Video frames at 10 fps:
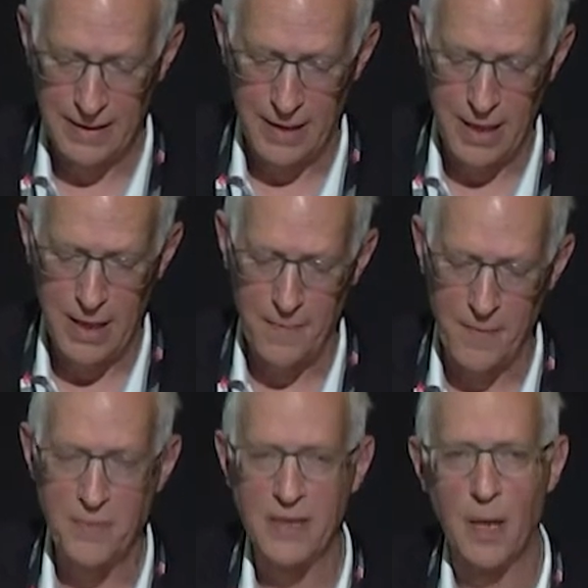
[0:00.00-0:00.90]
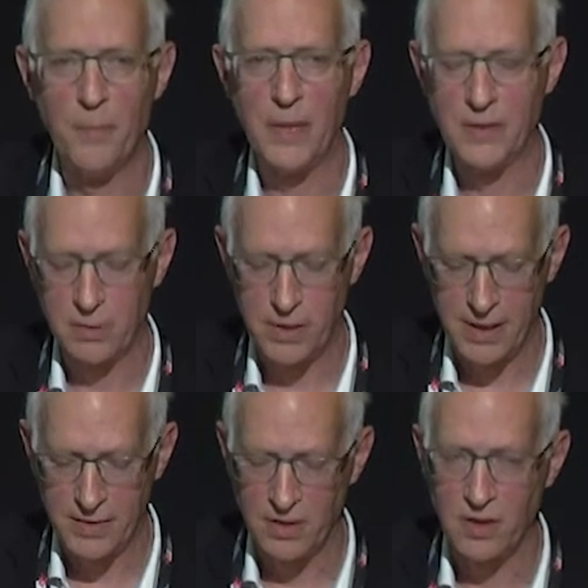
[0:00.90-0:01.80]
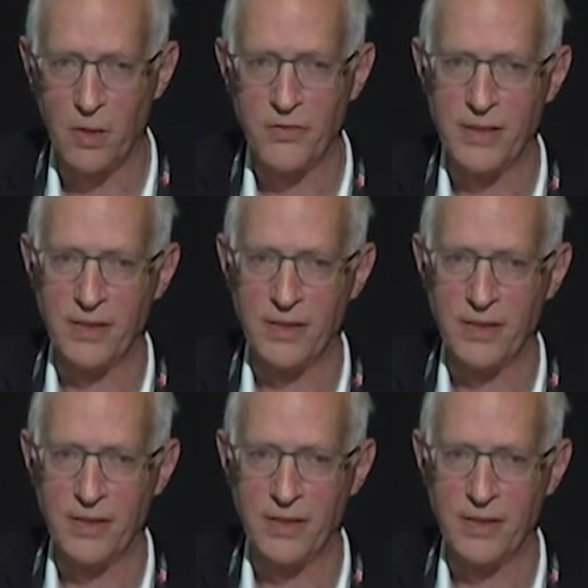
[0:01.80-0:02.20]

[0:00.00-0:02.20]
And they become both critics and content